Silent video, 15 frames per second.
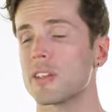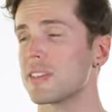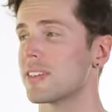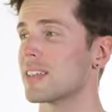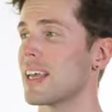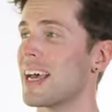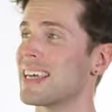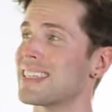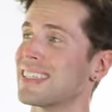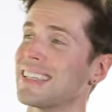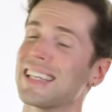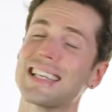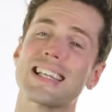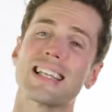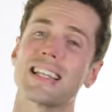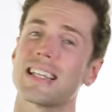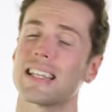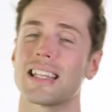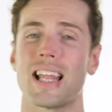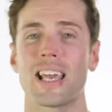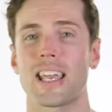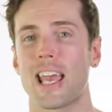this as little
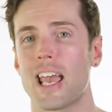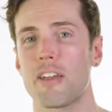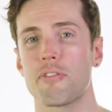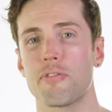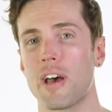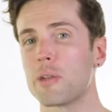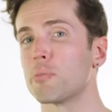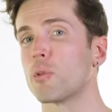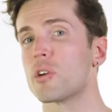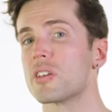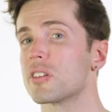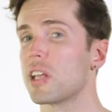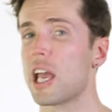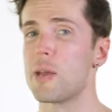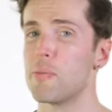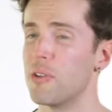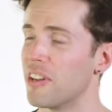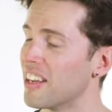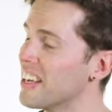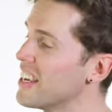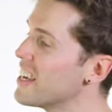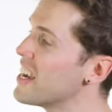like a fanboy
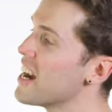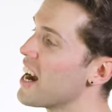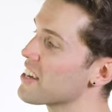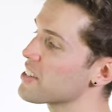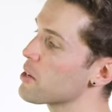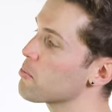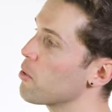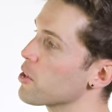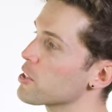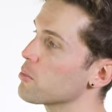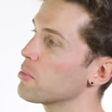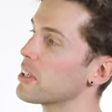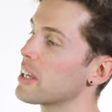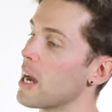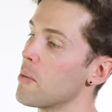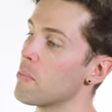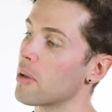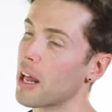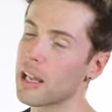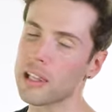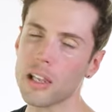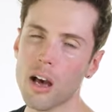statement as I possibly can,
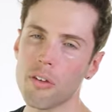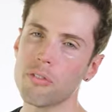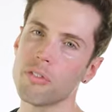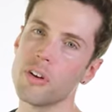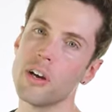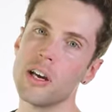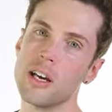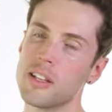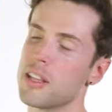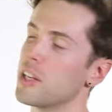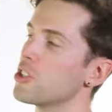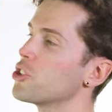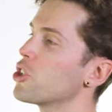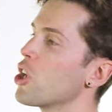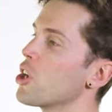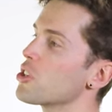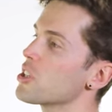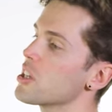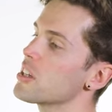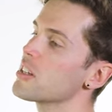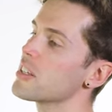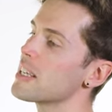but I love this shirt. So
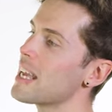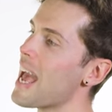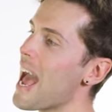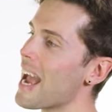this is the